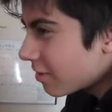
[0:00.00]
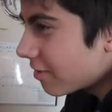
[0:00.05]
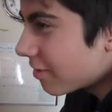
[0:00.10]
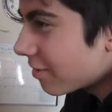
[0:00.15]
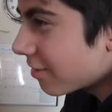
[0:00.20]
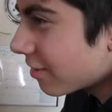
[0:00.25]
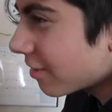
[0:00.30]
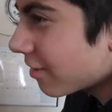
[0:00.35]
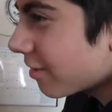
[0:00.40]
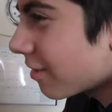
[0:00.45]

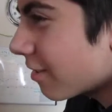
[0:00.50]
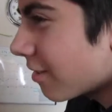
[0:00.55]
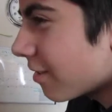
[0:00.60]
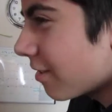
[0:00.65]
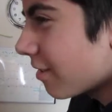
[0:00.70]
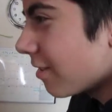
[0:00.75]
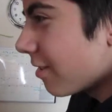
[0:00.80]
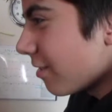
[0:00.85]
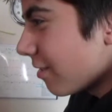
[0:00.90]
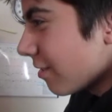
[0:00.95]
What was it?
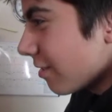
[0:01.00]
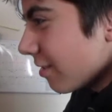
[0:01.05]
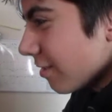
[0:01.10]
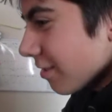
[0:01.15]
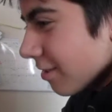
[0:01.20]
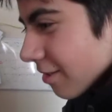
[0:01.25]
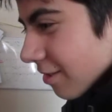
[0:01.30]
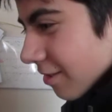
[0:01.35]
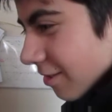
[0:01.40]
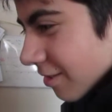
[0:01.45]
I
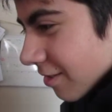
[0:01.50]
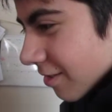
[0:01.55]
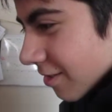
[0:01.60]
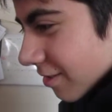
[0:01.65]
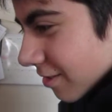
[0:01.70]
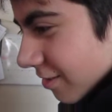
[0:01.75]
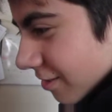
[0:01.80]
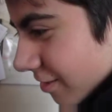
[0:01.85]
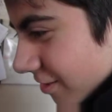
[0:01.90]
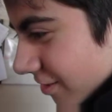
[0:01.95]
know.
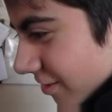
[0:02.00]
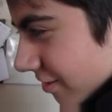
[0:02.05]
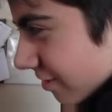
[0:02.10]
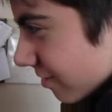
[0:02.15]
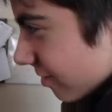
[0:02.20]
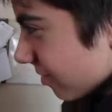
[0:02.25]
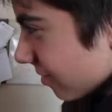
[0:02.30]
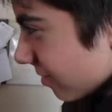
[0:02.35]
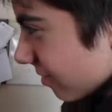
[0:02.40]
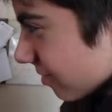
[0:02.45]
I know
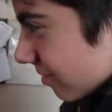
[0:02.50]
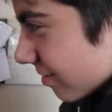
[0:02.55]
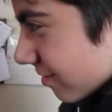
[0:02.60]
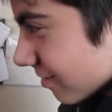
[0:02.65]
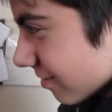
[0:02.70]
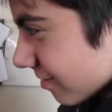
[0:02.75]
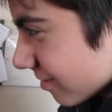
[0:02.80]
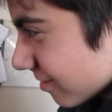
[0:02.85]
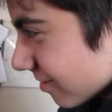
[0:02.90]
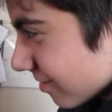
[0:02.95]
what it
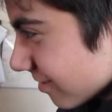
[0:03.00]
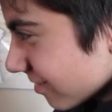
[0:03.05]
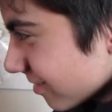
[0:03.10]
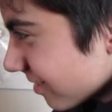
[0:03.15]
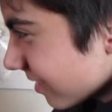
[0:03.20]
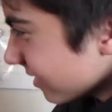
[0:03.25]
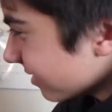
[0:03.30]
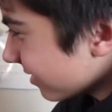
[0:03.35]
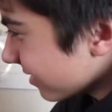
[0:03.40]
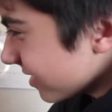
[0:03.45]
was. That's
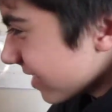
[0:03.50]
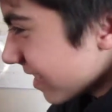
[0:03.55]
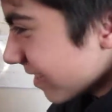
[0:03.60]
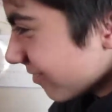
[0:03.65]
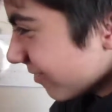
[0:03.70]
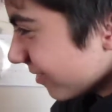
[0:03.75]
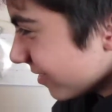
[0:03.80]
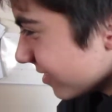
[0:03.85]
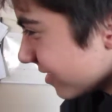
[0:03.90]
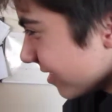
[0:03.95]
exactly what I
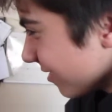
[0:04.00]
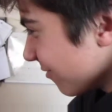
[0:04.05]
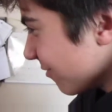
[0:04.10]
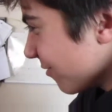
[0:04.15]
said.